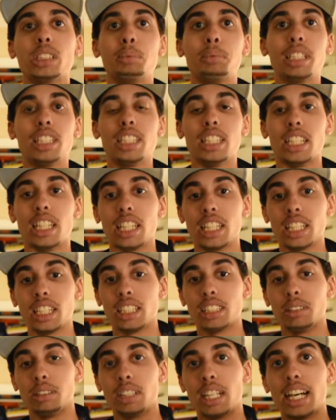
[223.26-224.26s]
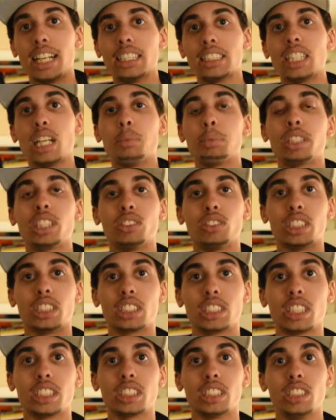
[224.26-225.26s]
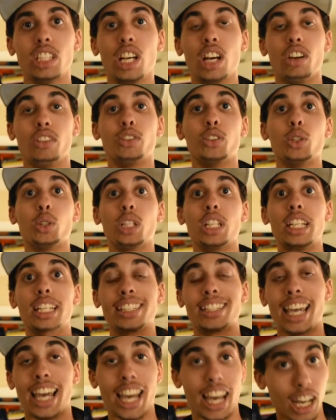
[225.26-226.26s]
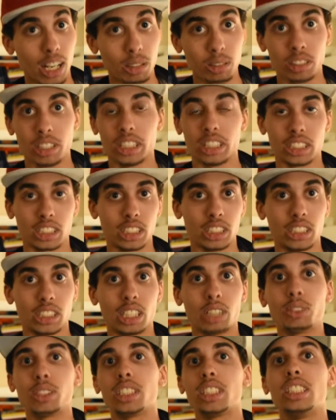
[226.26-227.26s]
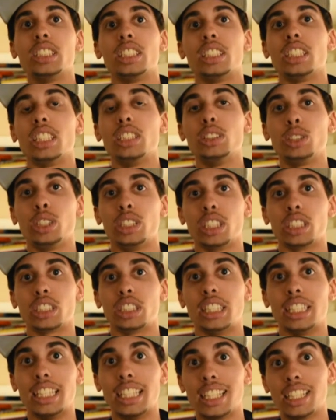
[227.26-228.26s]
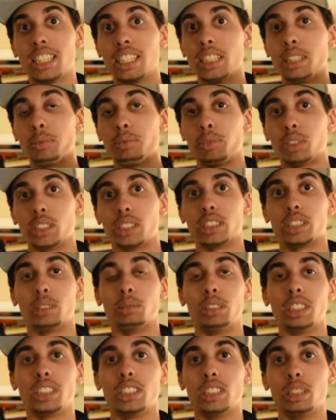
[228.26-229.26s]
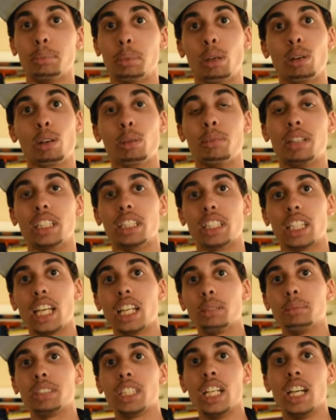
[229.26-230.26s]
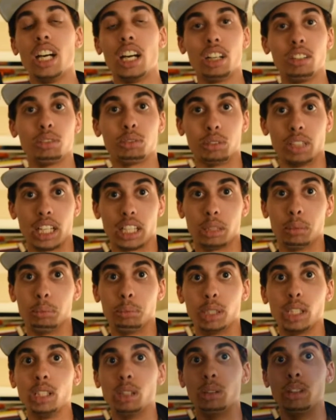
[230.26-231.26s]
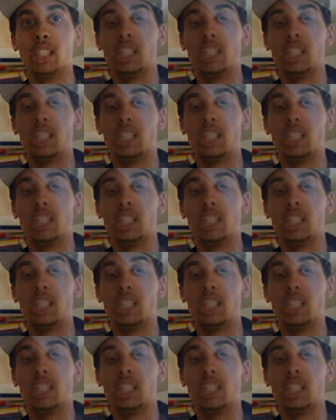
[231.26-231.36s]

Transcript: been a hot topic of discussion for countless years, ever since its introduction in the first original Pokemon games of Red and Blue.